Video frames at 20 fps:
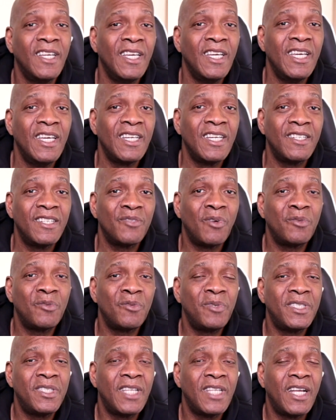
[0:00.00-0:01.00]
Because once
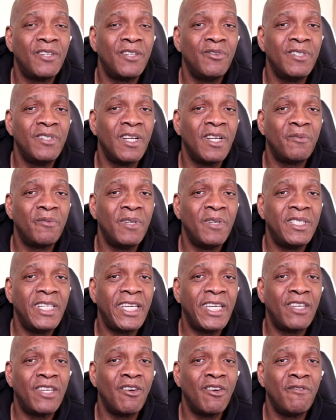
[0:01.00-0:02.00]
we start doing that, we'll
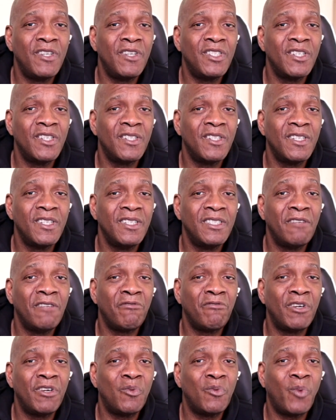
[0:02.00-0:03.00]
take care of each other in
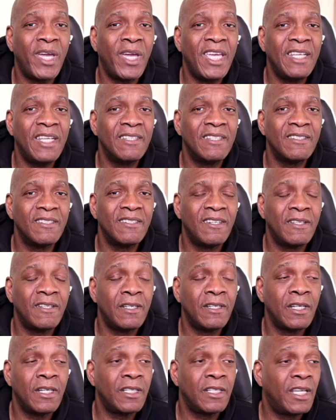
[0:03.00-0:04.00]
different ways other
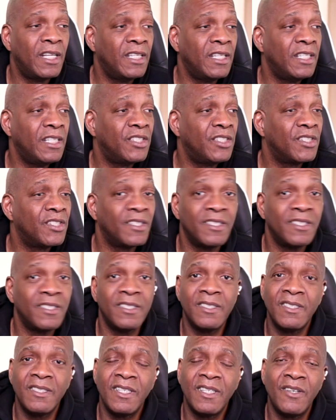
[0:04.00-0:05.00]
than killing each other.
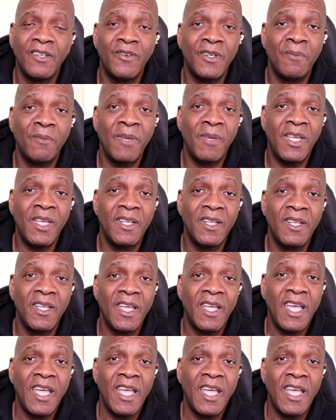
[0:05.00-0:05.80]
You know what I mean?